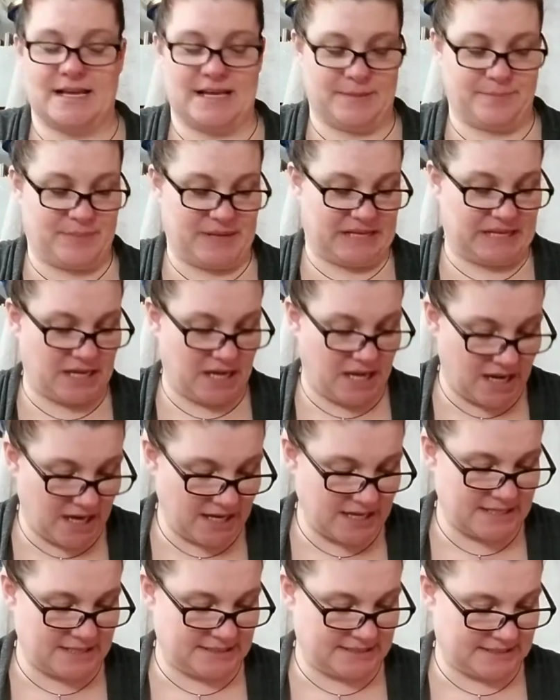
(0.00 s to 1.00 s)

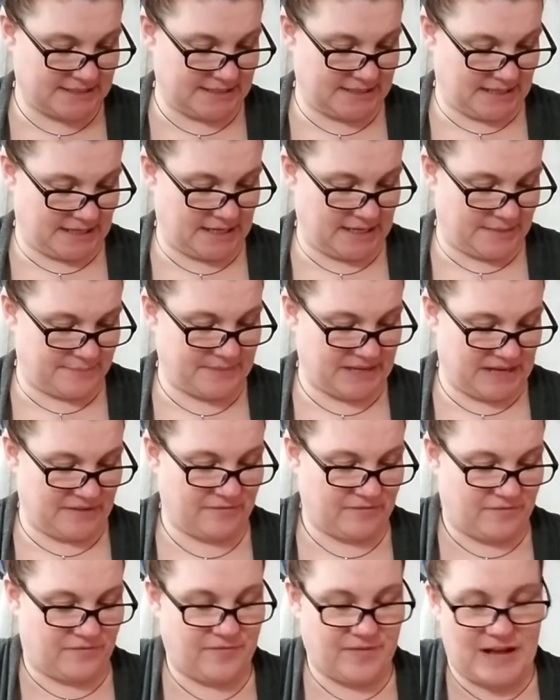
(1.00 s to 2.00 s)
because
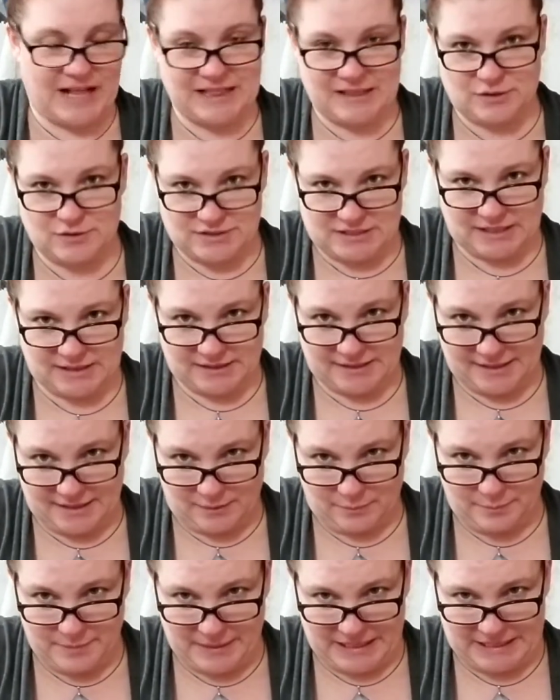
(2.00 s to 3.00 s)
it follows a
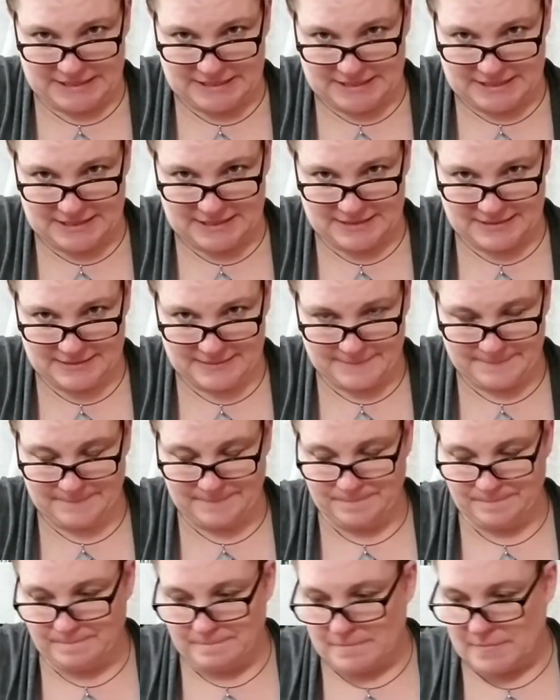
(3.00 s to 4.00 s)
little bit
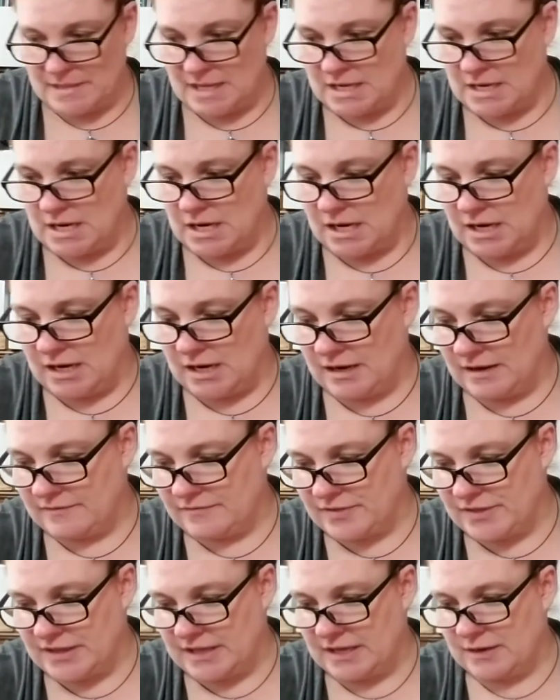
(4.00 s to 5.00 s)

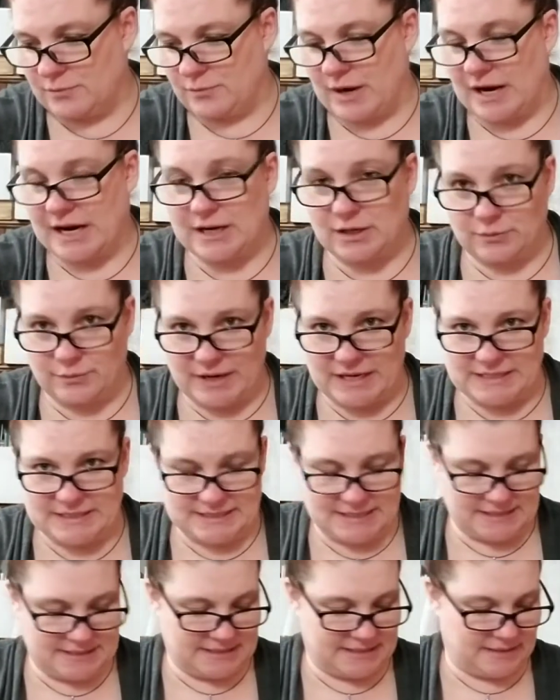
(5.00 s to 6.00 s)
of the Rider-Waite
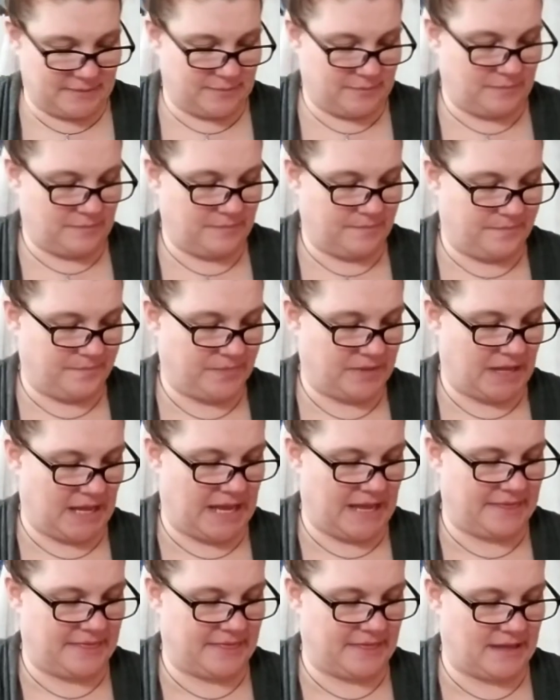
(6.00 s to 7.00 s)
system,
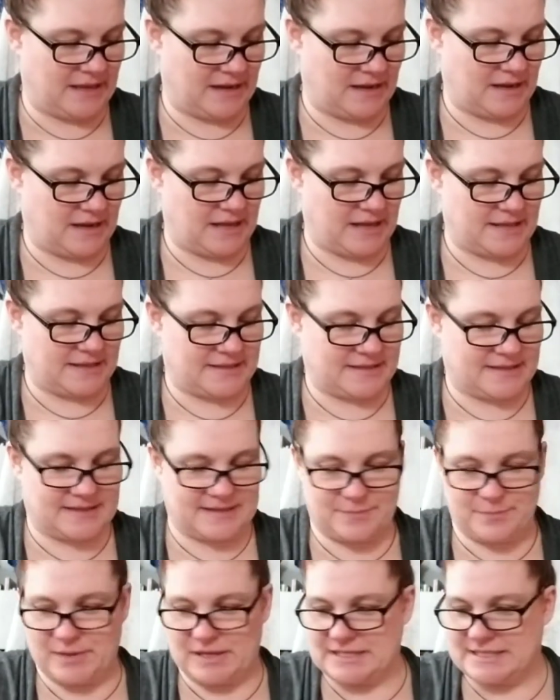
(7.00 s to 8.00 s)

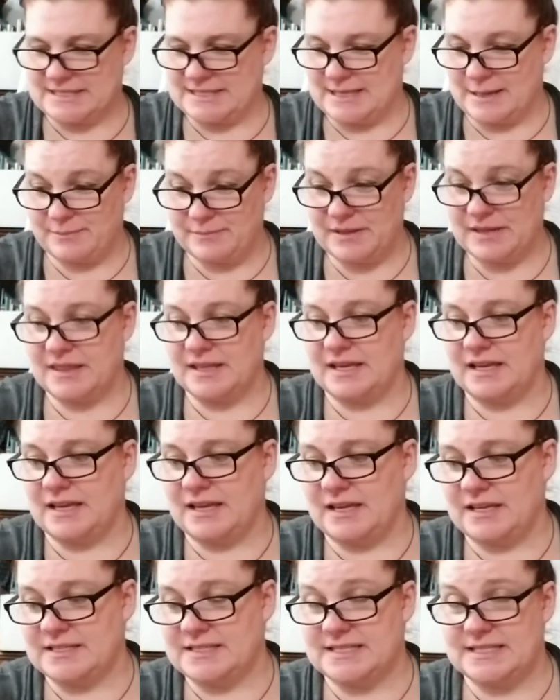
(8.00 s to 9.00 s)
but some of
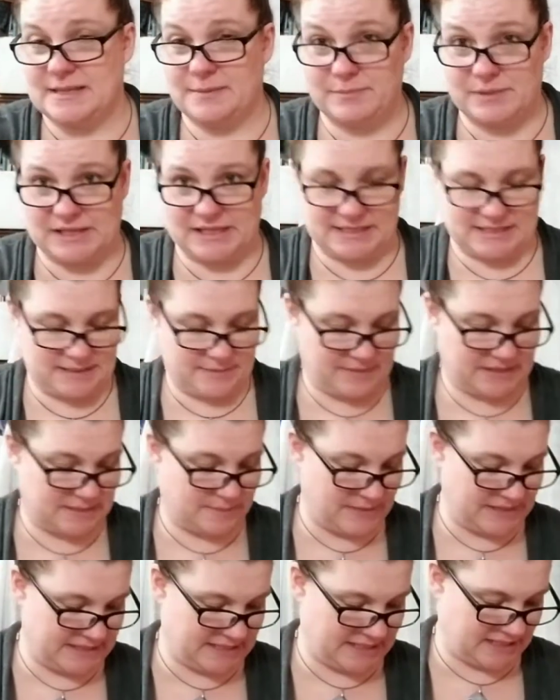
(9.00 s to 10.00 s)
the symbolism is
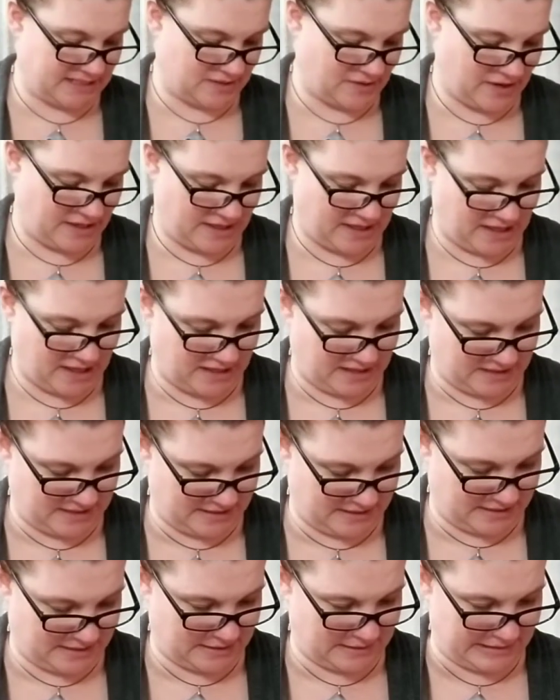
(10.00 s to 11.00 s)
missing. So I thought,
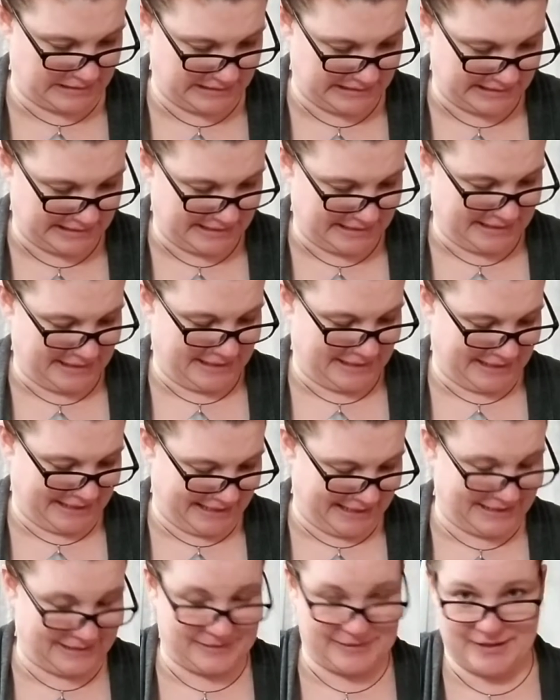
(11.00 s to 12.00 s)

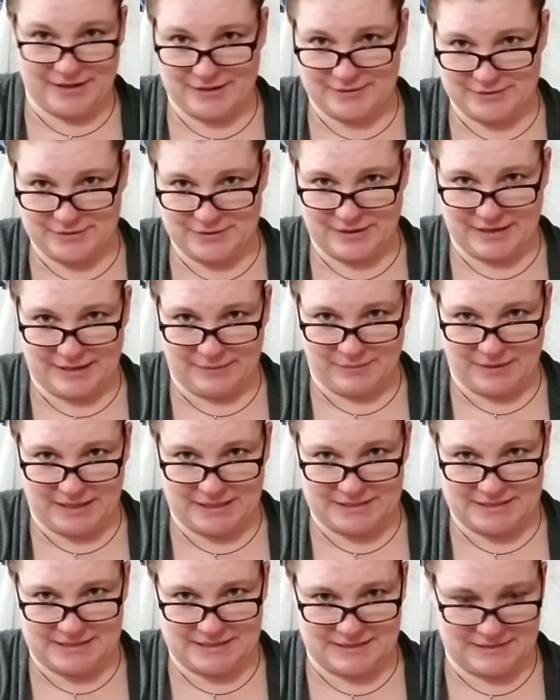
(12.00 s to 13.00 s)
I don't know. Do I
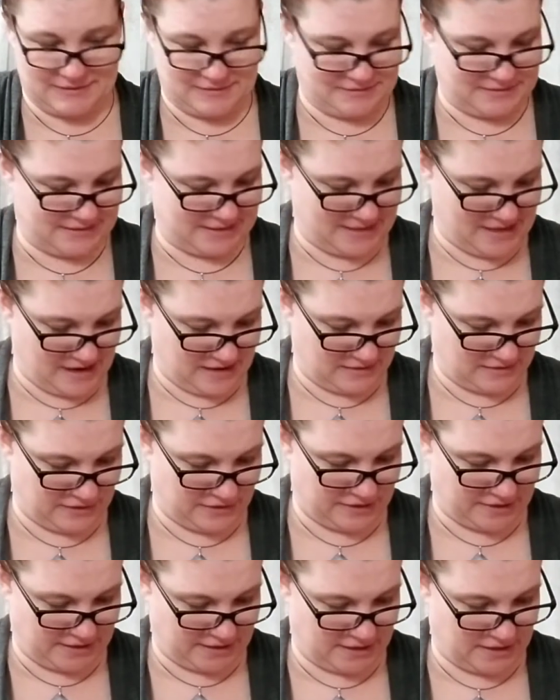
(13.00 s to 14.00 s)
want to start
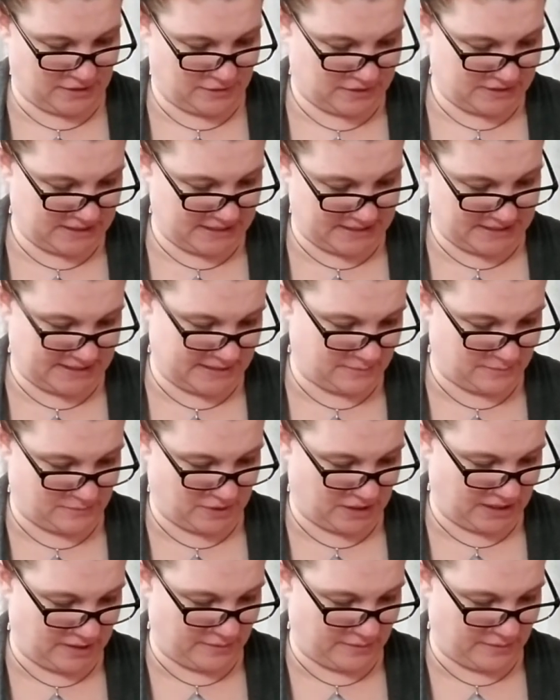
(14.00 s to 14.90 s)
learning a new system right